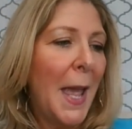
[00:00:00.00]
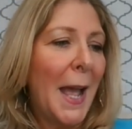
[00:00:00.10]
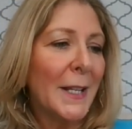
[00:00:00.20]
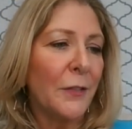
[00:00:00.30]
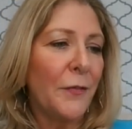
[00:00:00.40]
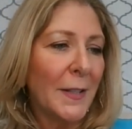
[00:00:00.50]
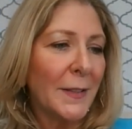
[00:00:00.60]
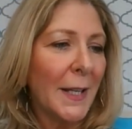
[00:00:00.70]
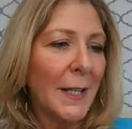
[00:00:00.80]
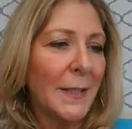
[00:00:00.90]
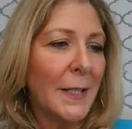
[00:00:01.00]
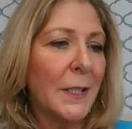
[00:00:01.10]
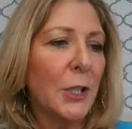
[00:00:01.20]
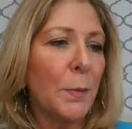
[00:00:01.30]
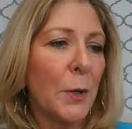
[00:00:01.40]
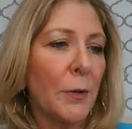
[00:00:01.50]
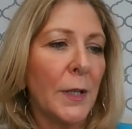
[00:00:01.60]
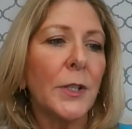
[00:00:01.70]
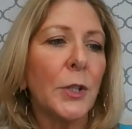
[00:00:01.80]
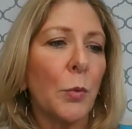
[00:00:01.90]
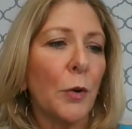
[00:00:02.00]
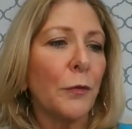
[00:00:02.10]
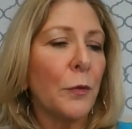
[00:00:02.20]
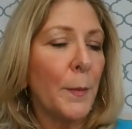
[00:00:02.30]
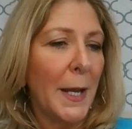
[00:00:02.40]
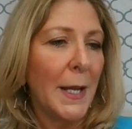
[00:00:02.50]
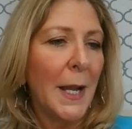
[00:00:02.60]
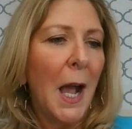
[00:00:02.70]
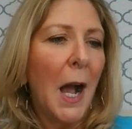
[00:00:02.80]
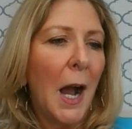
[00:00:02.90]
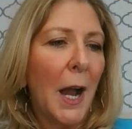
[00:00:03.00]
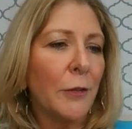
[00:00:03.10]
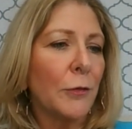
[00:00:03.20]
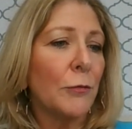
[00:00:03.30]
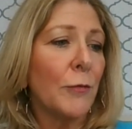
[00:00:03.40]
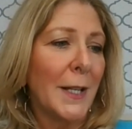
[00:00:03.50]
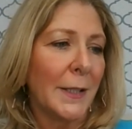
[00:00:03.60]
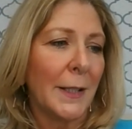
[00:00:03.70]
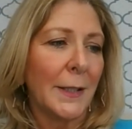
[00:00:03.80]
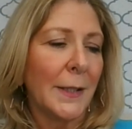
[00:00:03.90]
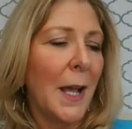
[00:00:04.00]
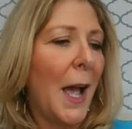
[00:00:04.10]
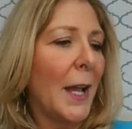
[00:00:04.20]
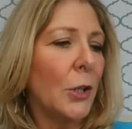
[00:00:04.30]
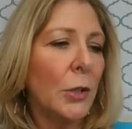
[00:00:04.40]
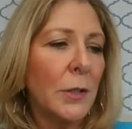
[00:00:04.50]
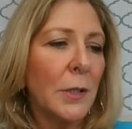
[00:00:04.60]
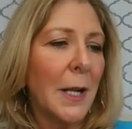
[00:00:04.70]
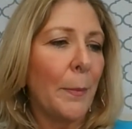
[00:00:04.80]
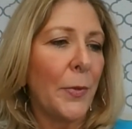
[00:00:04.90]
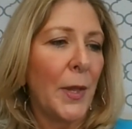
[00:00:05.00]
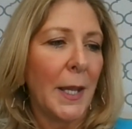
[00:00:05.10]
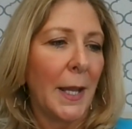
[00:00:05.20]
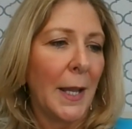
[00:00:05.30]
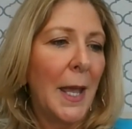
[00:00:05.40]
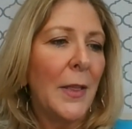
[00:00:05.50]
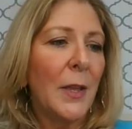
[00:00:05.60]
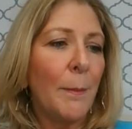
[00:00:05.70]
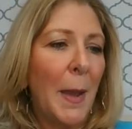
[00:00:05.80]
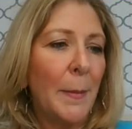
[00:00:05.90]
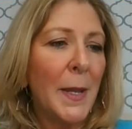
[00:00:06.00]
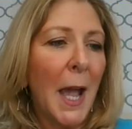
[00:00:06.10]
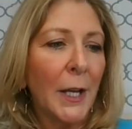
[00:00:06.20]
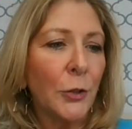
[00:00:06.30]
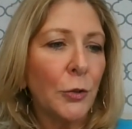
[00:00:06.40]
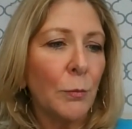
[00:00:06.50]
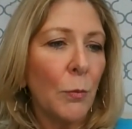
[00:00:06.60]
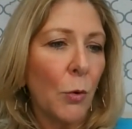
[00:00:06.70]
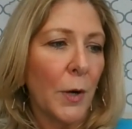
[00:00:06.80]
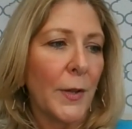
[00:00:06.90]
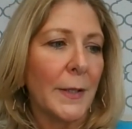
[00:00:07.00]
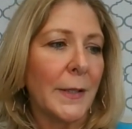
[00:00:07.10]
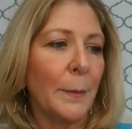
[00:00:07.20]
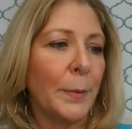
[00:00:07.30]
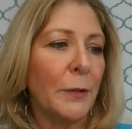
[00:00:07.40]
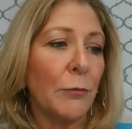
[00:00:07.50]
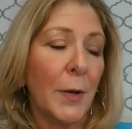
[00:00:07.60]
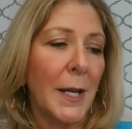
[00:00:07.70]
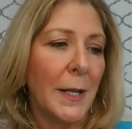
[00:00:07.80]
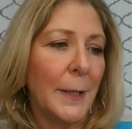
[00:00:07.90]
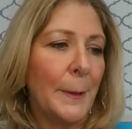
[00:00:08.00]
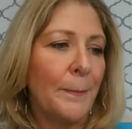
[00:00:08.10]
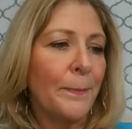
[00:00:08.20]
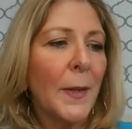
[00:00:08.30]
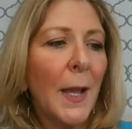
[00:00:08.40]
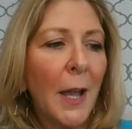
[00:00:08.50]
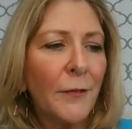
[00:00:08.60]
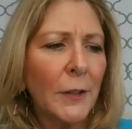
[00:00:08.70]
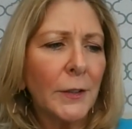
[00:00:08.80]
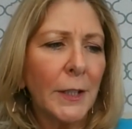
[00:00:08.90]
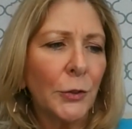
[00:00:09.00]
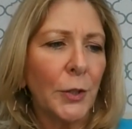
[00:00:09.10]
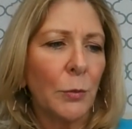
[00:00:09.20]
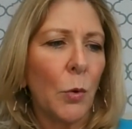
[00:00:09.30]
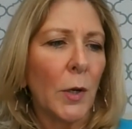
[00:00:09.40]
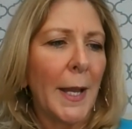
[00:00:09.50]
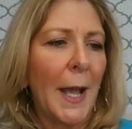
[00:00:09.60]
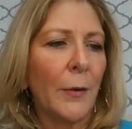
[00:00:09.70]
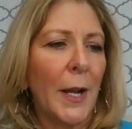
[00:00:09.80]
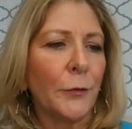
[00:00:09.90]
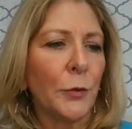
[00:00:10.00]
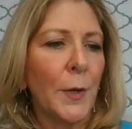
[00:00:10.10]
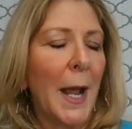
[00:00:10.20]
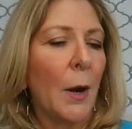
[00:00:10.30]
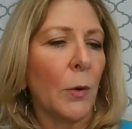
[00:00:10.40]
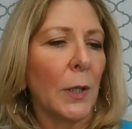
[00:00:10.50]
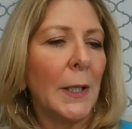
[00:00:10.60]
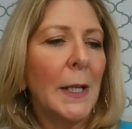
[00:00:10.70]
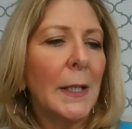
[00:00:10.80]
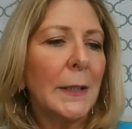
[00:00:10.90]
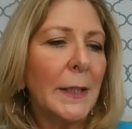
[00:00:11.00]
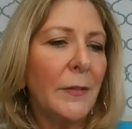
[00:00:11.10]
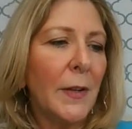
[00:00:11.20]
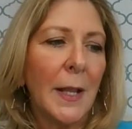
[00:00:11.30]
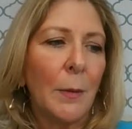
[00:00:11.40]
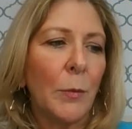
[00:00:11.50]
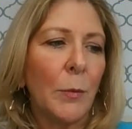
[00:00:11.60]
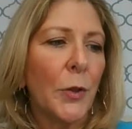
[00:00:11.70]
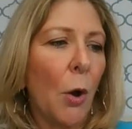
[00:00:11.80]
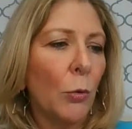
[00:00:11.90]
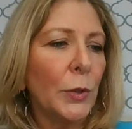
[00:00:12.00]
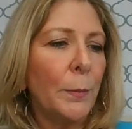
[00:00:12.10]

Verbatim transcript: As affecting as these experiences were for me, I grew restless. I couldn't stop thinking that maybe I could do more than simply read. I felt guilty walking out after an hour, leaving them with only